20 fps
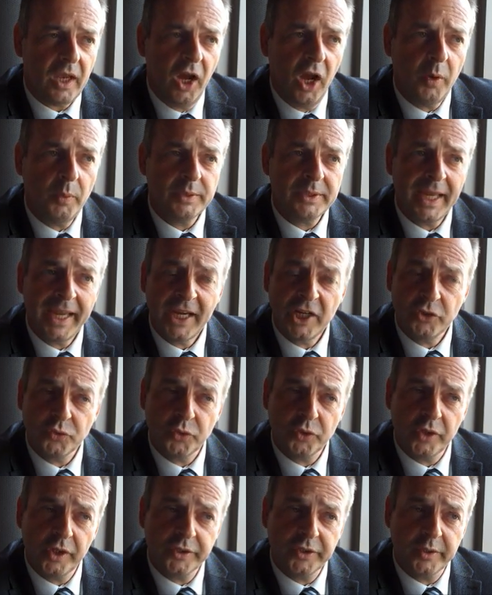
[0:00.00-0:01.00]
I was
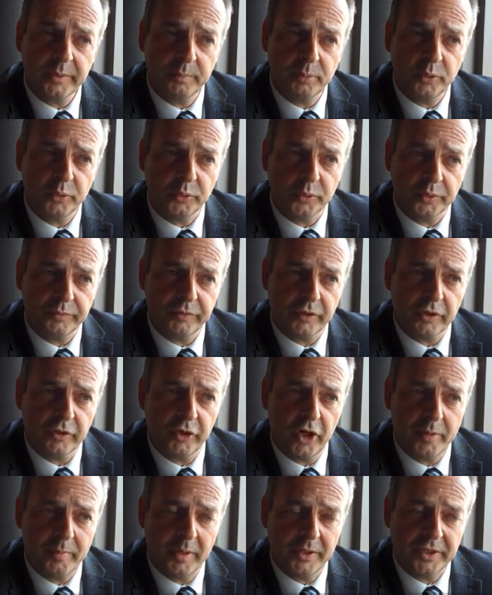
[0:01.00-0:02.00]
extradited abroad for a
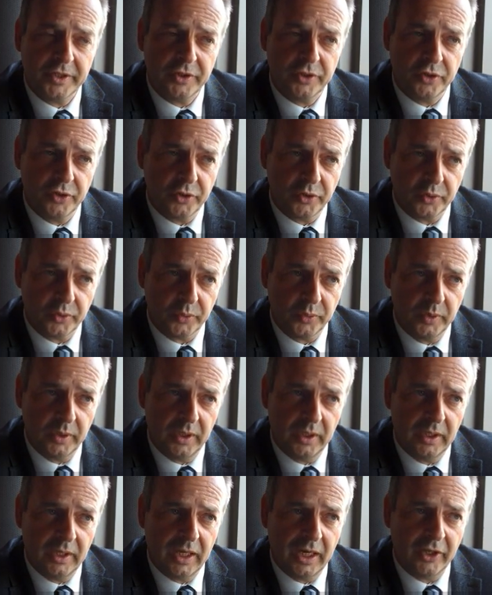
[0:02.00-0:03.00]
crime I didn't do,
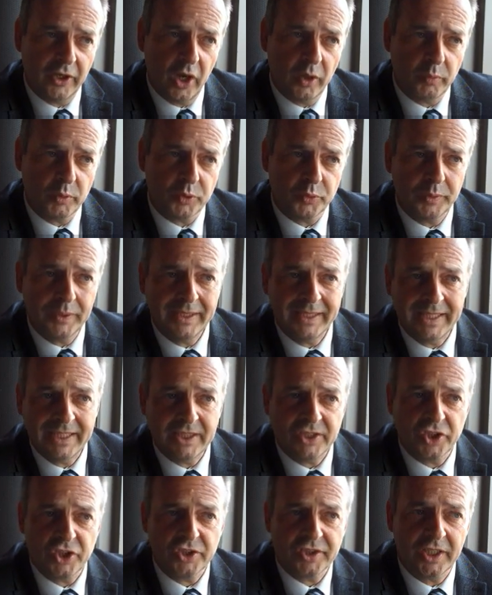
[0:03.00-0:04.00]
and I was
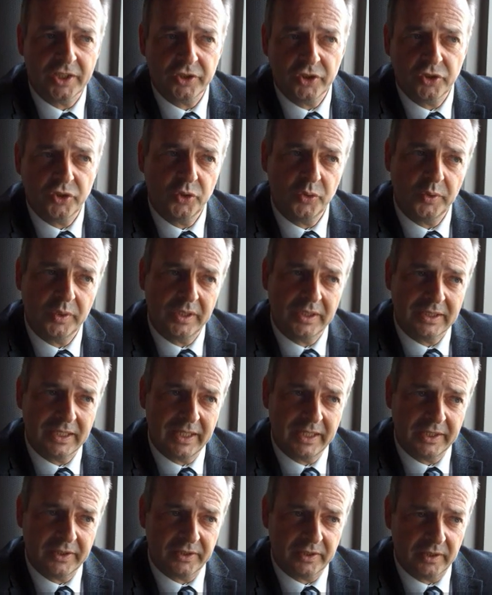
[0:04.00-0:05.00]
released just under 2 years
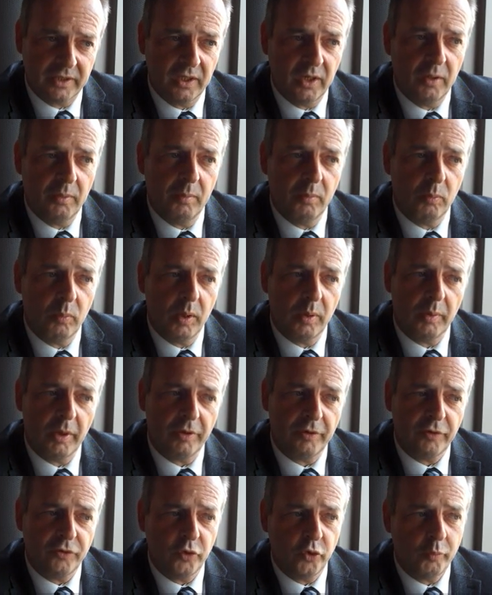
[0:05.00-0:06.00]
later. Well, a
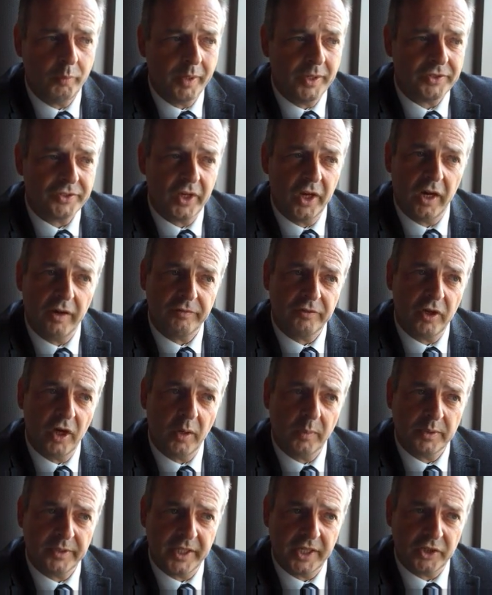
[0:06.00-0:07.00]
few months after
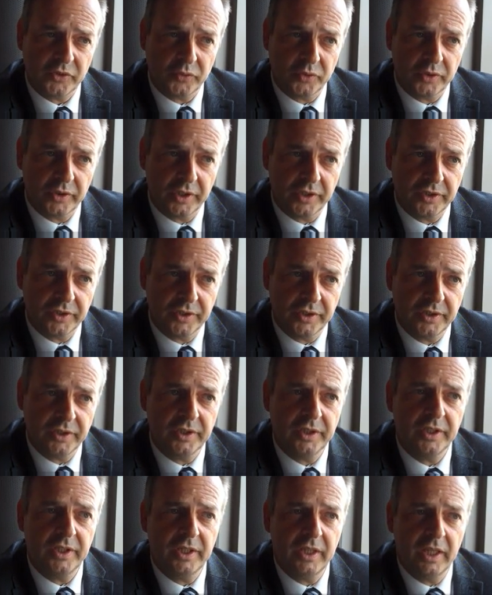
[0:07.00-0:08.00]
I was extradited,
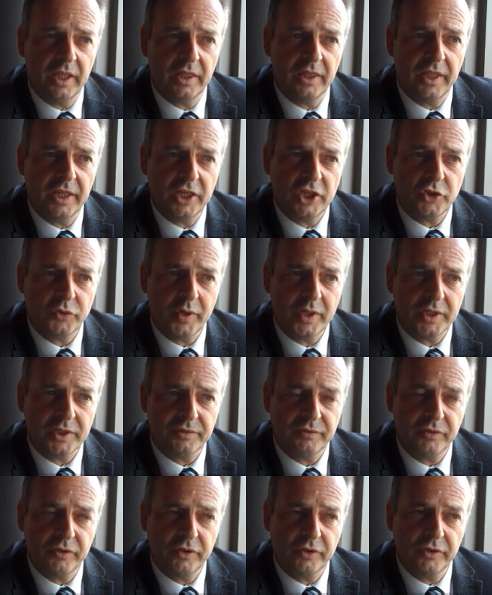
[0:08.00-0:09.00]
they
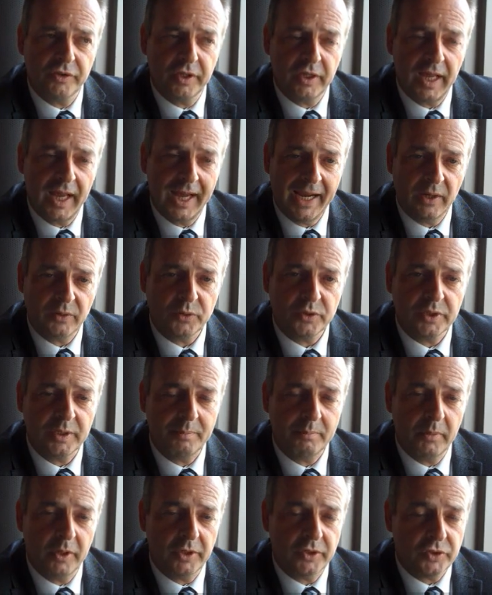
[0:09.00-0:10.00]
transferred the house in
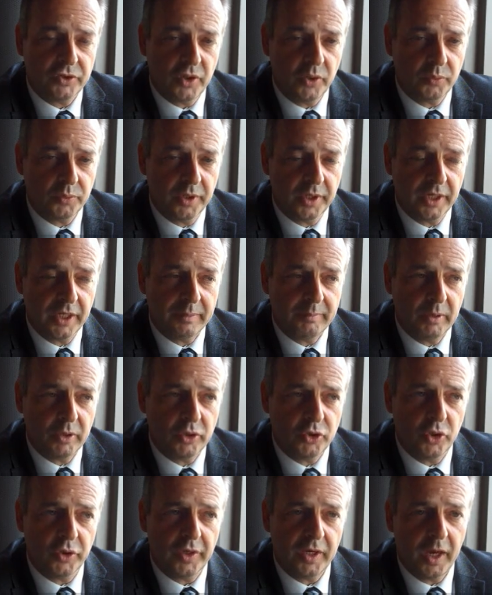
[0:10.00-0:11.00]
my sole name
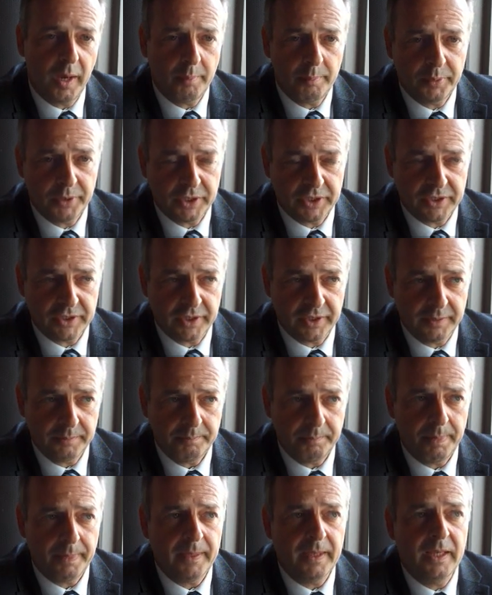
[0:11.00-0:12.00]
to the company's name,
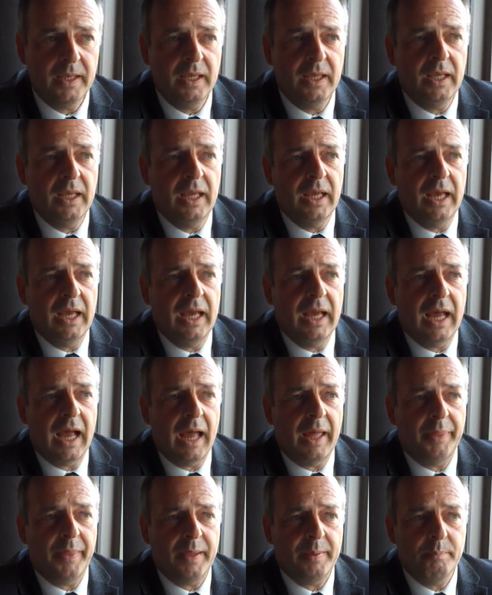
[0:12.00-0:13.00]

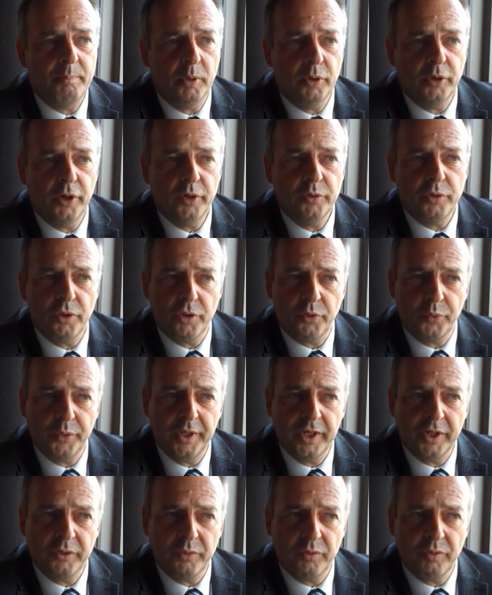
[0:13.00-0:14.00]
and they borrowed
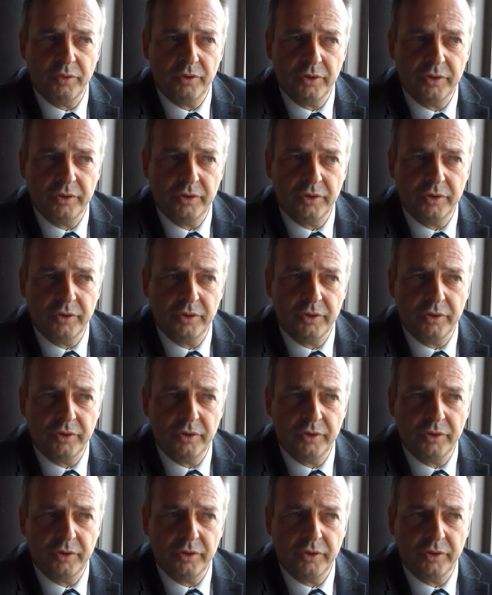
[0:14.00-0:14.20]
£330,000